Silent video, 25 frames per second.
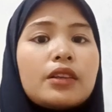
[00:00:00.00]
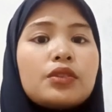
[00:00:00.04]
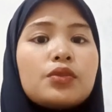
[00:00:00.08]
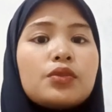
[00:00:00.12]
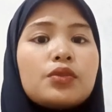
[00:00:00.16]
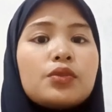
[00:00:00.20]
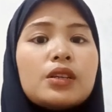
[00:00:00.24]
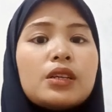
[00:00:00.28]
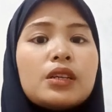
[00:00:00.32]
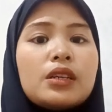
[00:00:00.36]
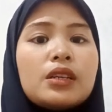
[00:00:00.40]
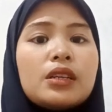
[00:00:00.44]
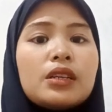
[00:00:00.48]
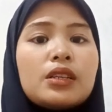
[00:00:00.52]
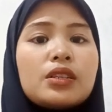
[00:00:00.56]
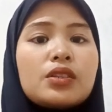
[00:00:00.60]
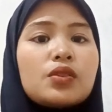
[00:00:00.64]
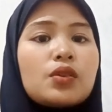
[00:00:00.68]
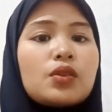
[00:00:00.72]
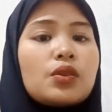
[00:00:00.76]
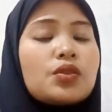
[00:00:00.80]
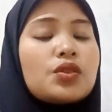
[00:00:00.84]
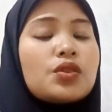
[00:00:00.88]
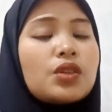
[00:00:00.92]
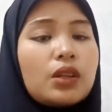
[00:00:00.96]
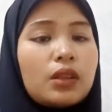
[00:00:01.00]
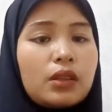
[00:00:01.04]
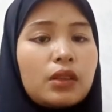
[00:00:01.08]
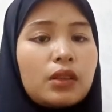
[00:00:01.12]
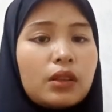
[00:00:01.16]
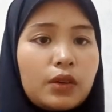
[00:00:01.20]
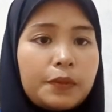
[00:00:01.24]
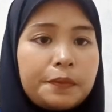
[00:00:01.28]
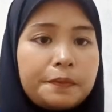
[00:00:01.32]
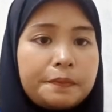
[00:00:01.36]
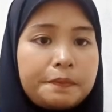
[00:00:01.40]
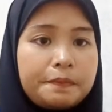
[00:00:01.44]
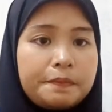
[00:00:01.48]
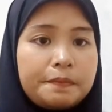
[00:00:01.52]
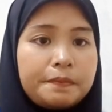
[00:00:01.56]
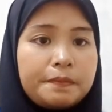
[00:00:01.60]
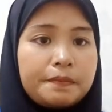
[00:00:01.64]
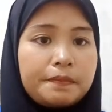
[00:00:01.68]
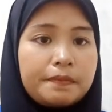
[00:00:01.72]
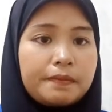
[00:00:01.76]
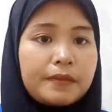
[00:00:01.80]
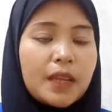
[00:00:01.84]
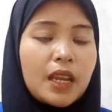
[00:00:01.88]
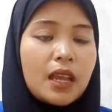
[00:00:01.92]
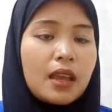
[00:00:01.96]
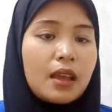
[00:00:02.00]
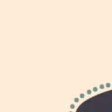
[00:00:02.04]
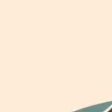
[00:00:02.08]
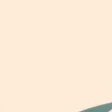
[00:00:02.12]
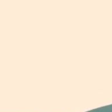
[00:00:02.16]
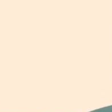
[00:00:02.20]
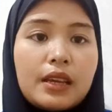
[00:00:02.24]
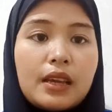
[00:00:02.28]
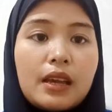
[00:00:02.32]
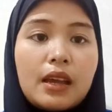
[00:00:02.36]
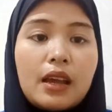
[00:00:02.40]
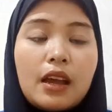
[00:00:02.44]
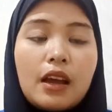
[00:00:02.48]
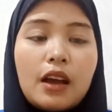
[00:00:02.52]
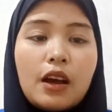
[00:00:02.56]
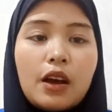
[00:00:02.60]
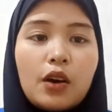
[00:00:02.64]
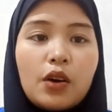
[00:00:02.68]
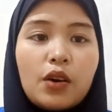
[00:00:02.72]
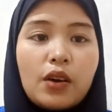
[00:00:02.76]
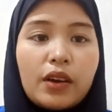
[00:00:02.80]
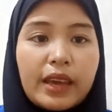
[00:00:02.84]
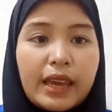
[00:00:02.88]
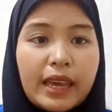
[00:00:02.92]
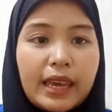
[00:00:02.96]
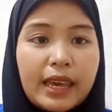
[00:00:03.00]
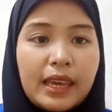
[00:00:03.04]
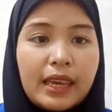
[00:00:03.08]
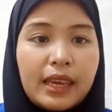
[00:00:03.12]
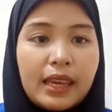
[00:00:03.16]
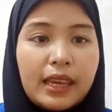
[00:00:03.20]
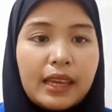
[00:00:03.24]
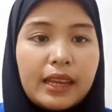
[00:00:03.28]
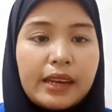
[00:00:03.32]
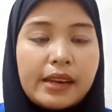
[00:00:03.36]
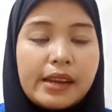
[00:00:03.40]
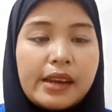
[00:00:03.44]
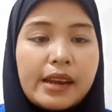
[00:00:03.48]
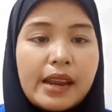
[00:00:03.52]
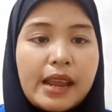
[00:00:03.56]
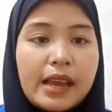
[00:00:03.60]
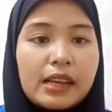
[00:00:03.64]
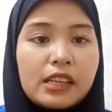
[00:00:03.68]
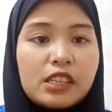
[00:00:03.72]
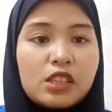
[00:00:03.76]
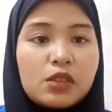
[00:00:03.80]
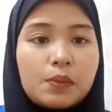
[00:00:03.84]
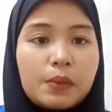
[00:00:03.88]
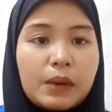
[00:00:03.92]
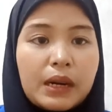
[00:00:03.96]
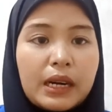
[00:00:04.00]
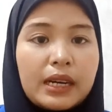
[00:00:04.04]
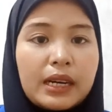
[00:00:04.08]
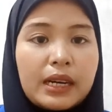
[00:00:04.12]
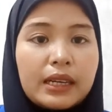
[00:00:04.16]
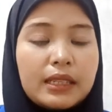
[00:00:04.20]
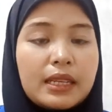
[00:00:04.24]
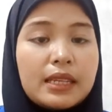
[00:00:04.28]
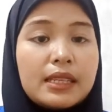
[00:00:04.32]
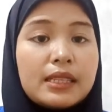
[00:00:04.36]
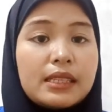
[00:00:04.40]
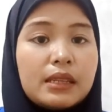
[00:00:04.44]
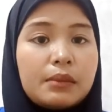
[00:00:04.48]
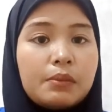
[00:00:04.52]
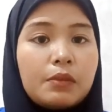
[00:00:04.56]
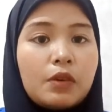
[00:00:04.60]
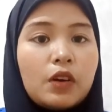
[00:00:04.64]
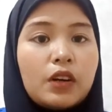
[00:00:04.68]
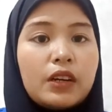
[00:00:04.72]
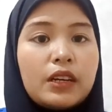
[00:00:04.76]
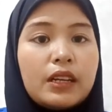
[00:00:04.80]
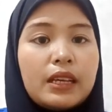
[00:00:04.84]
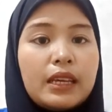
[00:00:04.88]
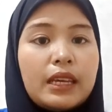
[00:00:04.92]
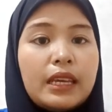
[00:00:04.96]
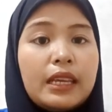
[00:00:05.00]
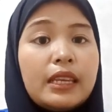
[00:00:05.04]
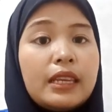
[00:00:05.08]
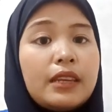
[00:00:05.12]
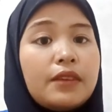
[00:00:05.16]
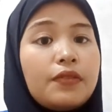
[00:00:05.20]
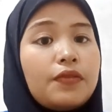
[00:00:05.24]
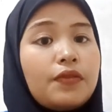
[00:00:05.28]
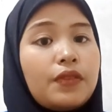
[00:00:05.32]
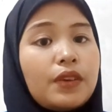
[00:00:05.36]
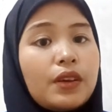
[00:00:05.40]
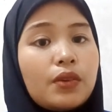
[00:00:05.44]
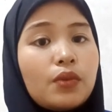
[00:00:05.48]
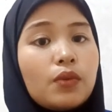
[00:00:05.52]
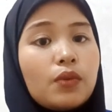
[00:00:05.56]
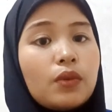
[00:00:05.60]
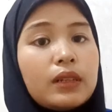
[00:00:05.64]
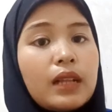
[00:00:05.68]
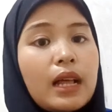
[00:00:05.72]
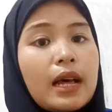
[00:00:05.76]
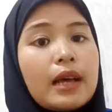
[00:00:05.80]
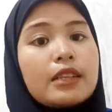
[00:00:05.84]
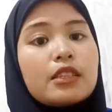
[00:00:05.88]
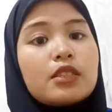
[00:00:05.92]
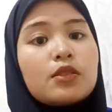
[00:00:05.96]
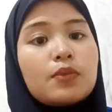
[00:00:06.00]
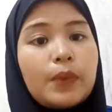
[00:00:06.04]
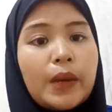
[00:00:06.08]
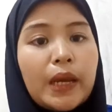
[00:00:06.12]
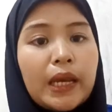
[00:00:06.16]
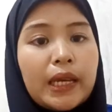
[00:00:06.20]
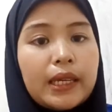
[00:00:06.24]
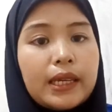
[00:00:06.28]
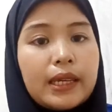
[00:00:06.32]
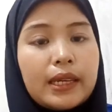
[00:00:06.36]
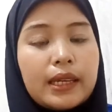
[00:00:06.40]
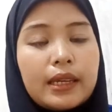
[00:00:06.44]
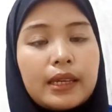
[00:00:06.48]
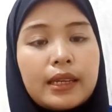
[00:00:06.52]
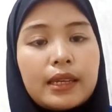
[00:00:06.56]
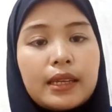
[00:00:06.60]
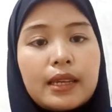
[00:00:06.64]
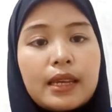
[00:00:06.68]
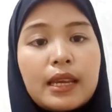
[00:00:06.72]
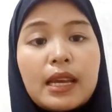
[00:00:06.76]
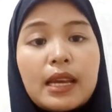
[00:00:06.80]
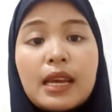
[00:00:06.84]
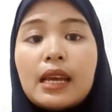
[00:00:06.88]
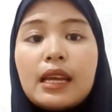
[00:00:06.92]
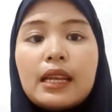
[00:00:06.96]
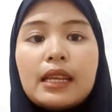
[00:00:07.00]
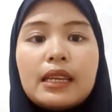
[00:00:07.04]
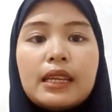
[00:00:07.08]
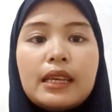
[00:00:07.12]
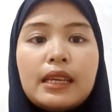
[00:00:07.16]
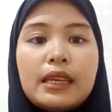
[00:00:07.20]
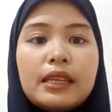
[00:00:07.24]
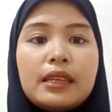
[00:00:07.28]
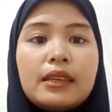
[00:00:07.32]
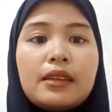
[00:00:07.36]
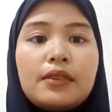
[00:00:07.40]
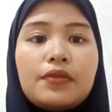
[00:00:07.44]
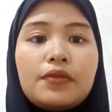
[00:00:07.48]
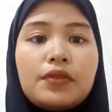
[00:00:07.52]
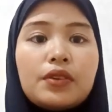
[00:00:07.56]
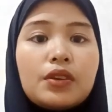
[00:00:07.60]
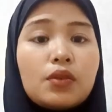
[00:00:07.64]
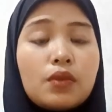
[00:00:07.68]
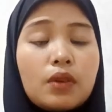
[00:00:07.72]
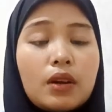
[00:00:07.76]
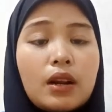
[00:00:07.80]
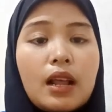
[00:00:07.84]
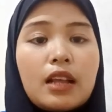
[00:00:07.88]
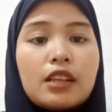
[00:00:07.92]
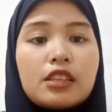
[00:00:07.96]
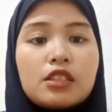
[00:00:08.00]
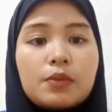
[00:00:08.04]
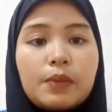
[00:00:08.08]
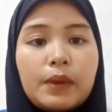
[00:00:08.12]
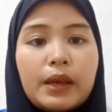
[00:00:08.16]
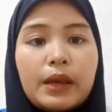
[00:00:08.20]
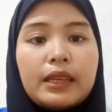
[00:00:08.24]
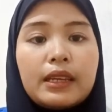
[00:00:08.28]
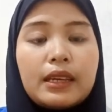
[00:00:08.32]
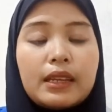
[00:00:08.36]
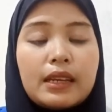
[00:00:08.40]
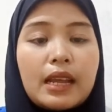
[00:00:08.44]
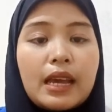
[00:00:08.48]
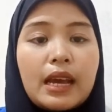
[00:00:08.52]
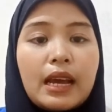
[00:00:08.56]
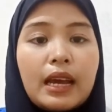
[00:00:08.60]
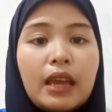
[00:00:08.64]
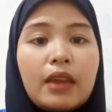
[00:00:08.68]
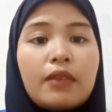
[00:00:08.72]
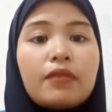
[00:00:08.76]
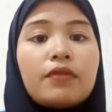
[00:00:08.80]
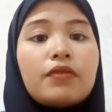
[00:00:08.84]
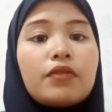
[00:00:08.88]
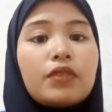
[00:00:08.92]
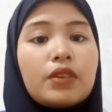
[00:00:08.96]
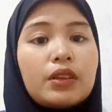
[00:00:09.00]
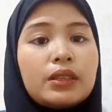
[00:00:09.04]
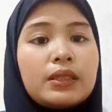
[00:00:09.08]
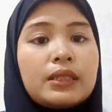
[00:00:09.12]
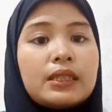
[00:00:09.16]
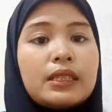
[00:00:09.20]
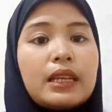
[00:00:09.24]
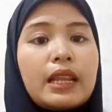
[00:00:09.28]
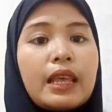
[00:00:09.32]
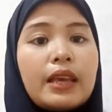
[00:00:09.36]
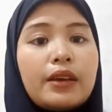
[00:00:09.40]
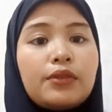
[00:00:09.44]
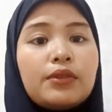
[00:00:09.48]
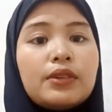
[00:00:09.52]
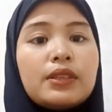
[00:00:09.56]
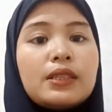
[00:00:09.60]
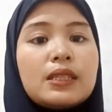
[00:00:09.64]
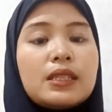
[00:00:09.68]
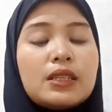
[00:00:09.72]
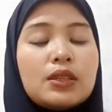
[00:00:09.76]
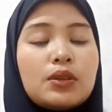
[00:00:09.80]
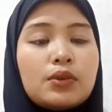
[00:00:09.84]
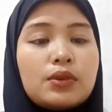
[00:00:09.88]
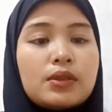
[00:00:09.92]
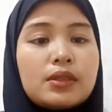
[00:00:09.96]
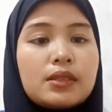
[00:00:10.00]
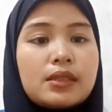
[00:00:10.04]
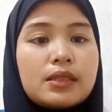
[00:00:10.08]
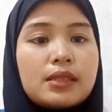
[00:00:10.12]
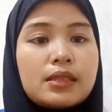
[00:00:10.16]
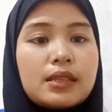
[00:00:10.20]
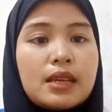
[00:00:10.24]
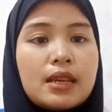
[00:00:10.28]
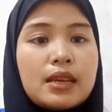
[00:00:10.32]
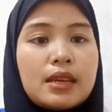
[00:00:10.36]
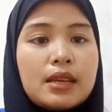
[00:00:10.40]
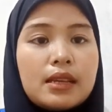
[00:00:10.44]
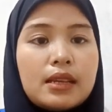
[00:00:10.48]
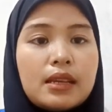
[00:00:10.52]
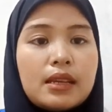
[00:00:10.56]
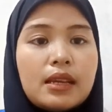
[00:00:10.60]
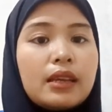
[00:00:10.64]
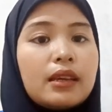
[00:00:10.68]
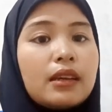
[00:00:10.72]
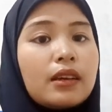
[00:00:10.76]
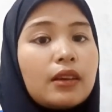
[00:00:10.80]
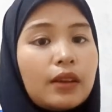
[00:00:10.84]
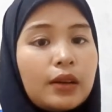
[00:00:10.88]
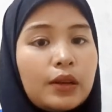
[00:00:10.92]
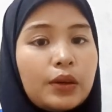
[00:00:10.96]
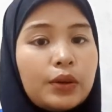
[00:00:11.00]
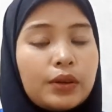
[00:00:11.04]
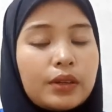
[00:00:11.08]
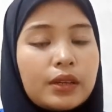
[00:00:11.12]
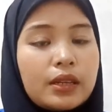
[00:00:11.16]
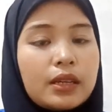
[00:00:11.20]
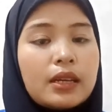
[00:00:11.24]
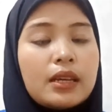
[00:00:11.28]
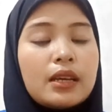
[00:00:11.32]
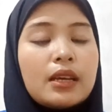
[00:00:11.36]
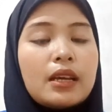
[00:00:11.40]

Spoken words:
to the social group. Okay, the next part is about the individual aspect. The individual aspect that influence language use include